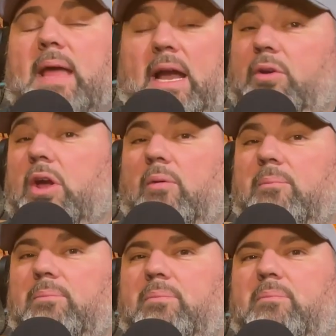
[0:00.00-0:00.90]
I don't
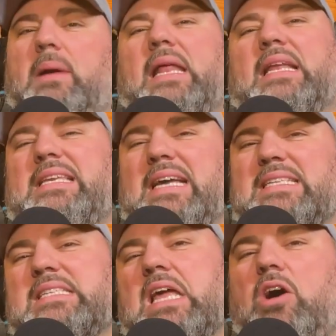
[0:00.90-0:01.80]
know. But it
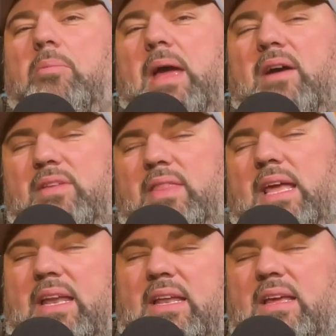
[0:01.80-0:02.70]
does help having
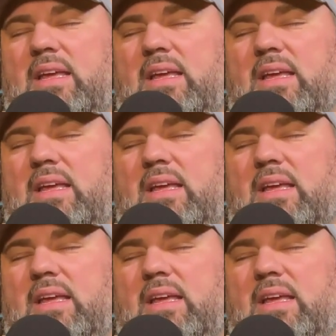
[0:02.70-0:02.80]
that